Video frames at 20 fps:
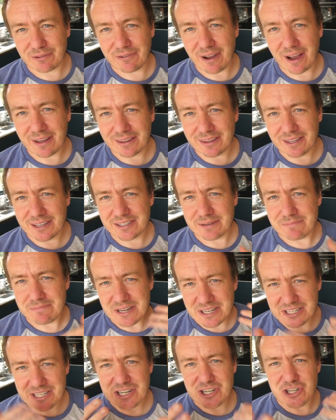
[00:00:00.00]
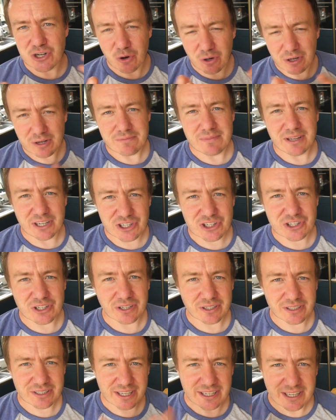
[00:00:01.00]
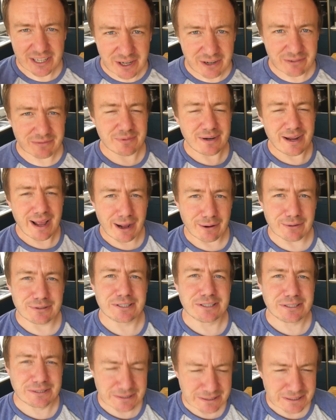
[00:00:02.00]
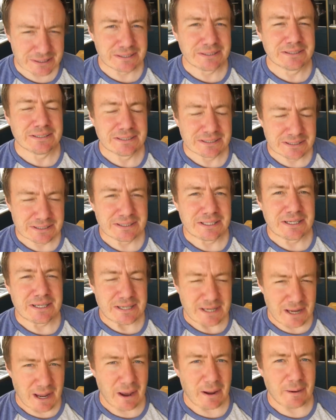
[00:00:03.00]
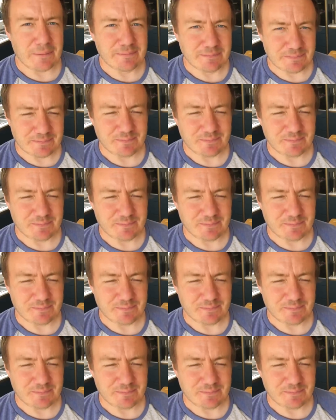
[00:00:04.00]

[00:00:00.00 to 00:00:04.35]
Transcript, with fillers: the fact that there's a meaty chocolate mixture taking over my house. Yeah.